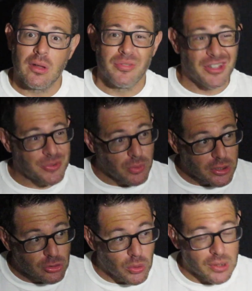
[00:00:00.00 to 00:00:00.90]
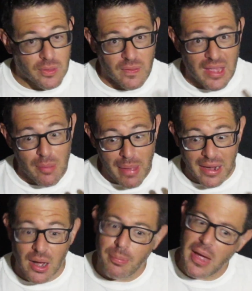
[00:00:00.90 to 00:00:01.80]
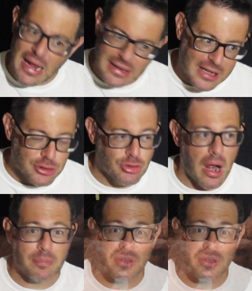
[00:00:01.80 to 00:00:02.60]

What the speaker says: doesn't really do anything. They get back up, and he gets dropped